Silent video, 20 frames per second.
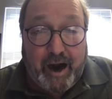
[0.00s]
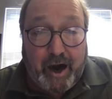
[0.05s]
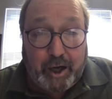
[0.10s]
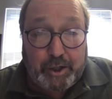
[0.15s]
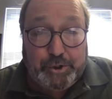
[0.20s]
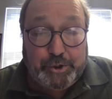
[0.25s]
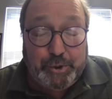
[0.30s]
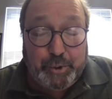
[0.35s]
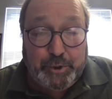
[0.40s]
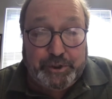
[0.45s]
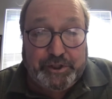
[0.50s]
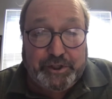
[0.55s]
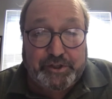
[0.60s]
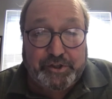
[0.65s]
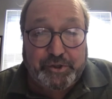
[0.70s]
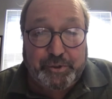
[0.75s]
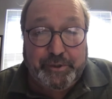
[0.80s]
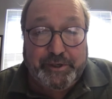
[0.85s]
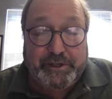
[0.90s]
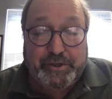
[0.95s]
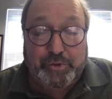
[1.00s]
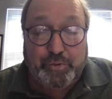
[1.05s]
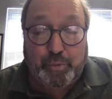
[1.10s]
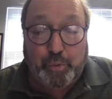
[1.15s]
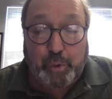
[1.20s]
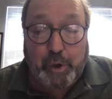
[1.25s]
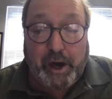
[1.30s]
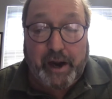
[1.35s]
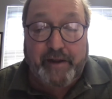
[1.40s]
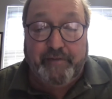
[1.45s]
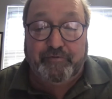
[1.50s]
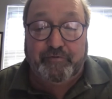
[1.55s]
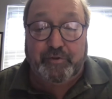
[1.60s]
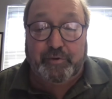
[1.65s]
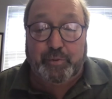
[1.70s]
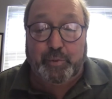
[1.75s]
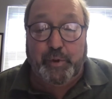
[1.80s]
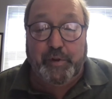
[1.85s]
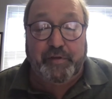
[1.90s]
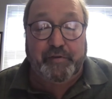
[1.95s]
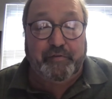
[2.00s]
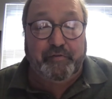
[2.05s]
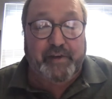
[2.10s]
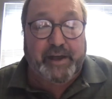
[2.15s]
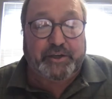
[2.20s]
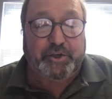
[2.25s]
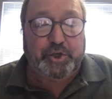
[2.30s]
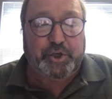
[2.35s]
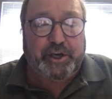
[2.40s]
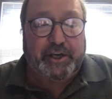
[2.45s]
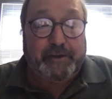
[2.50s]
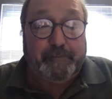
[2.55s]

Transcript: Jewish history is rife with kvetching.